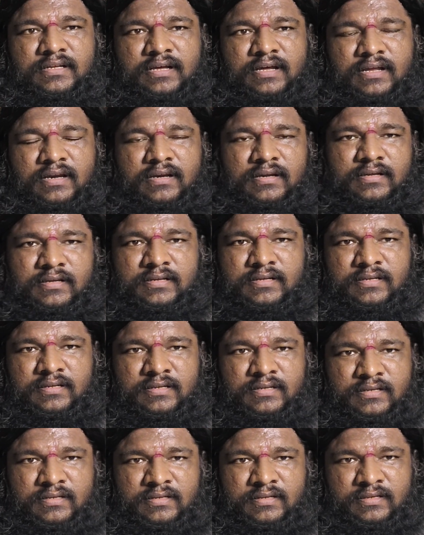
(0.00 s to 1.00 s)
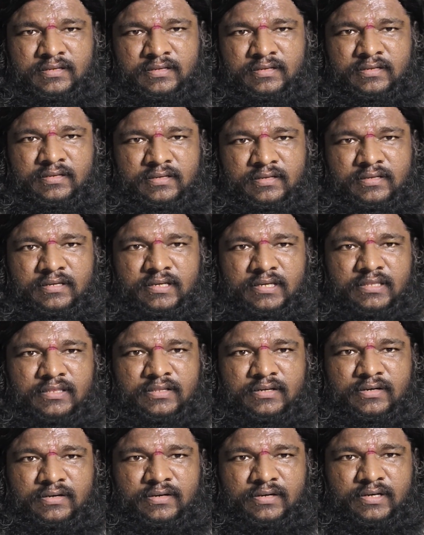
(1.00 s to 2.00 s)
or in
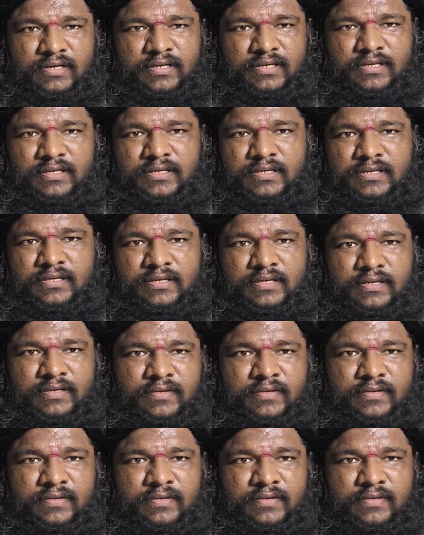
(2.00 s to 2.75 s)
the